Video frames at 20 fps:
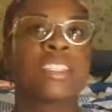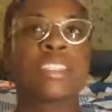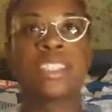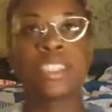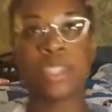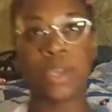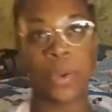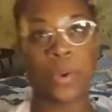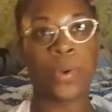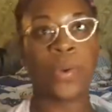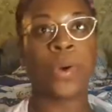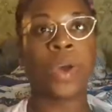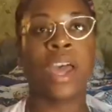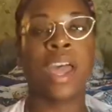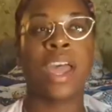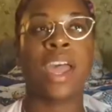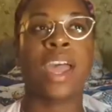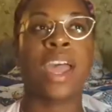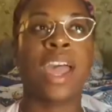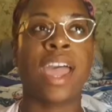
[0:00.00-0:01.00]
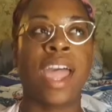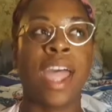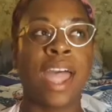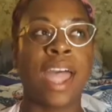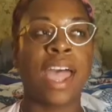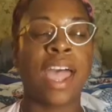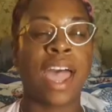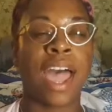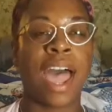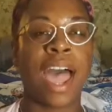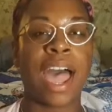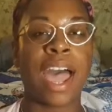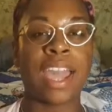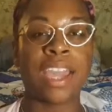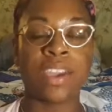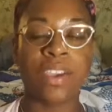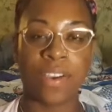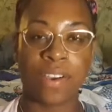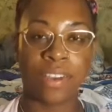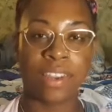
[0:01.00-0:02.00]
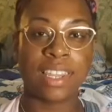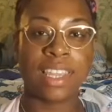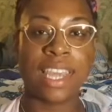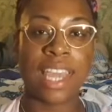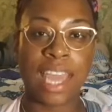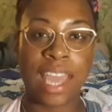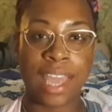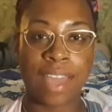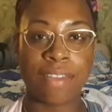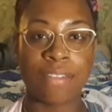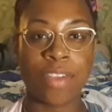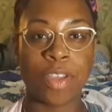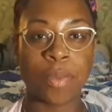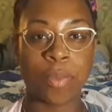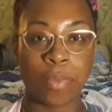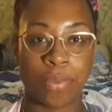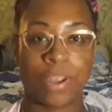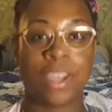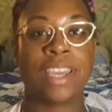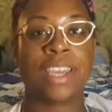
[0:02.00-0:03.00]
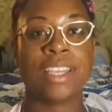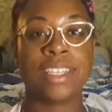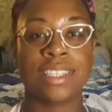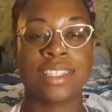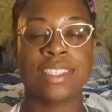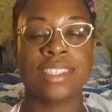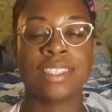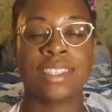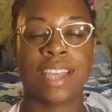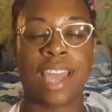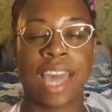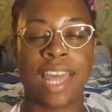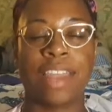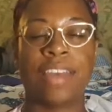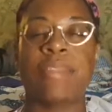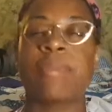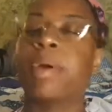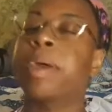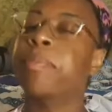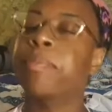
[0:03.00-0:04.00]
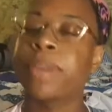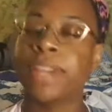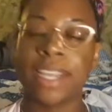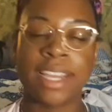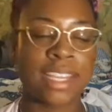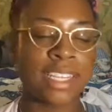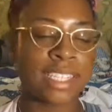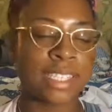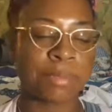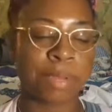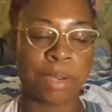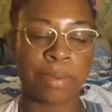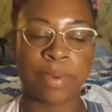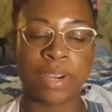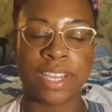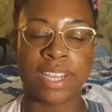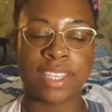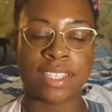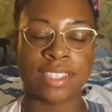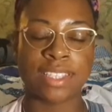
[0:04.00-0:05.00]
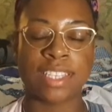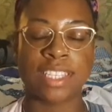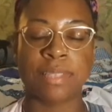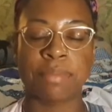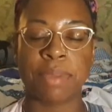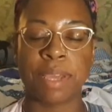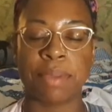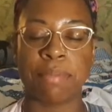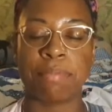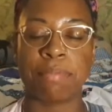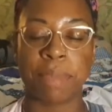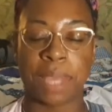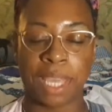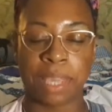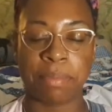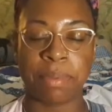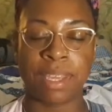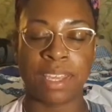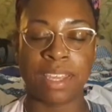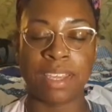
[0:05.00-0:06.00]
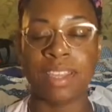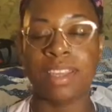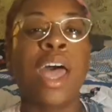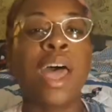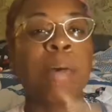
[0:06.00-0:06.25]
So I currently have a Prius. I love my Prius. My Prius is my baby.